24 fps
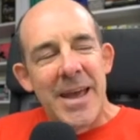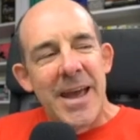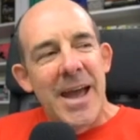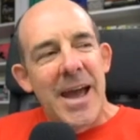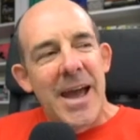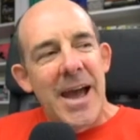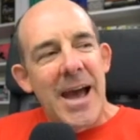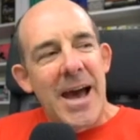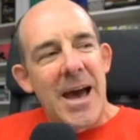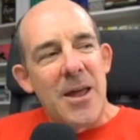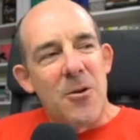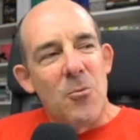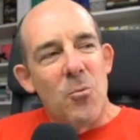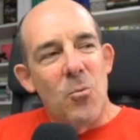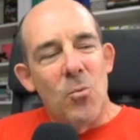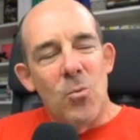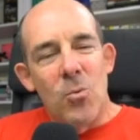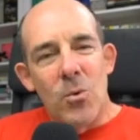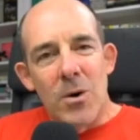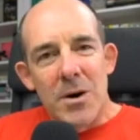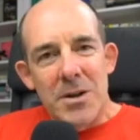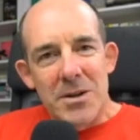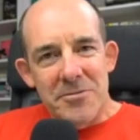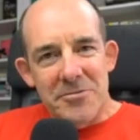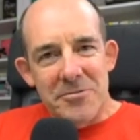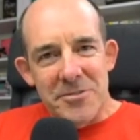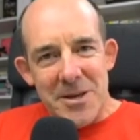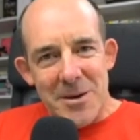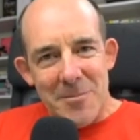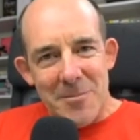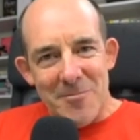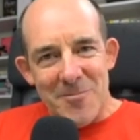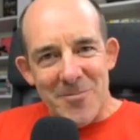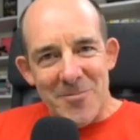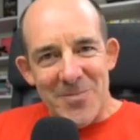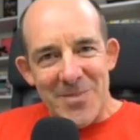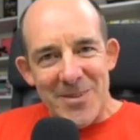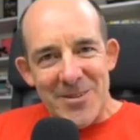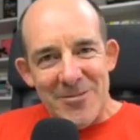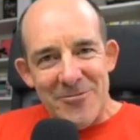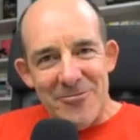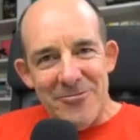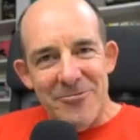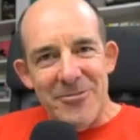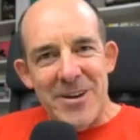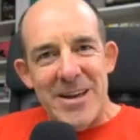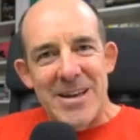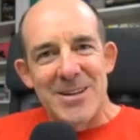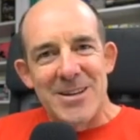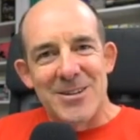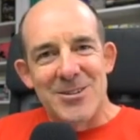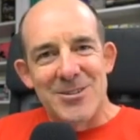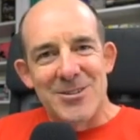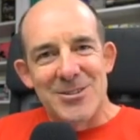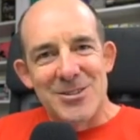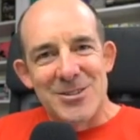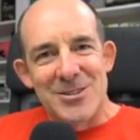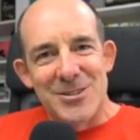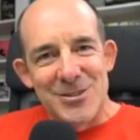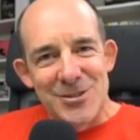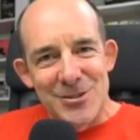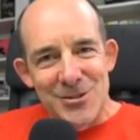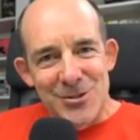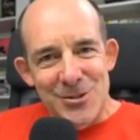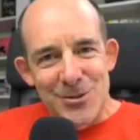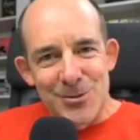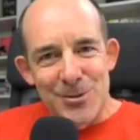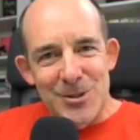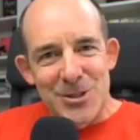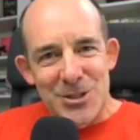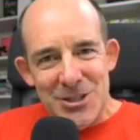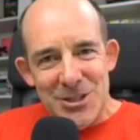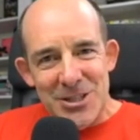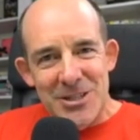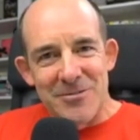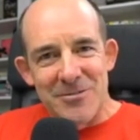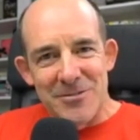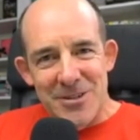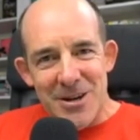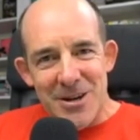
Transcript: and one of them fails to achieve their